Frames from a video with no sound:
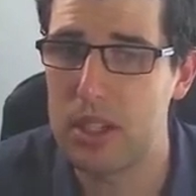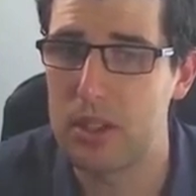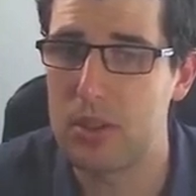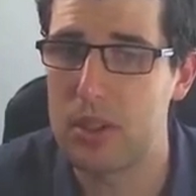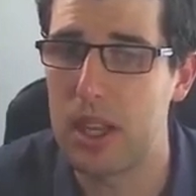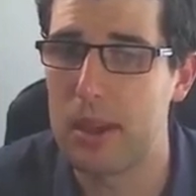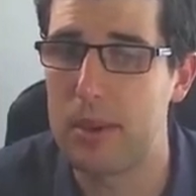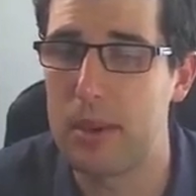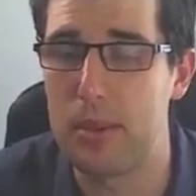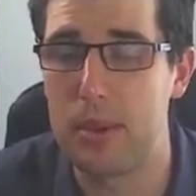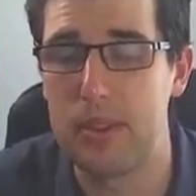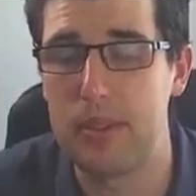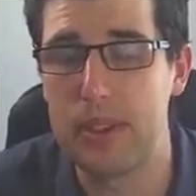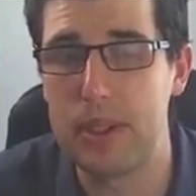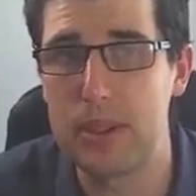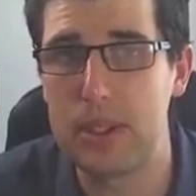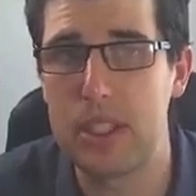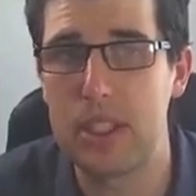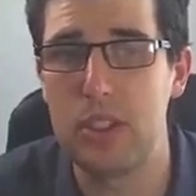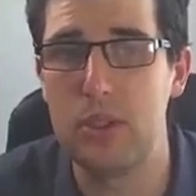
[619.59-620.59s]
It'll come up with a
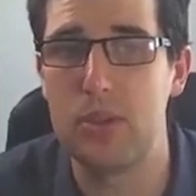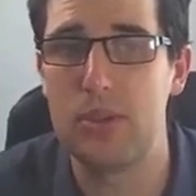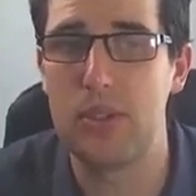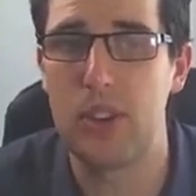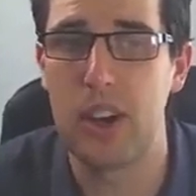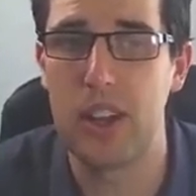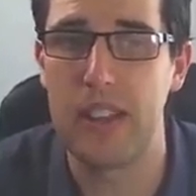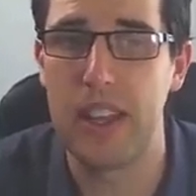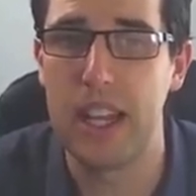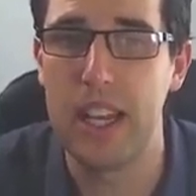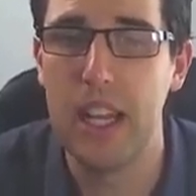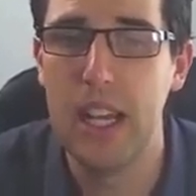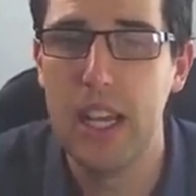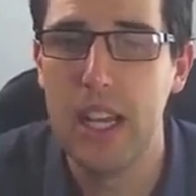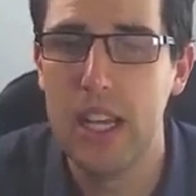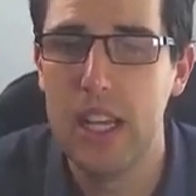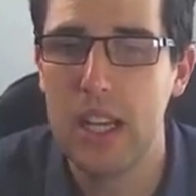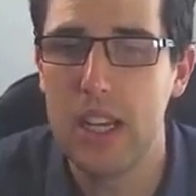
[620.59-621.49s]
filter. You'll find that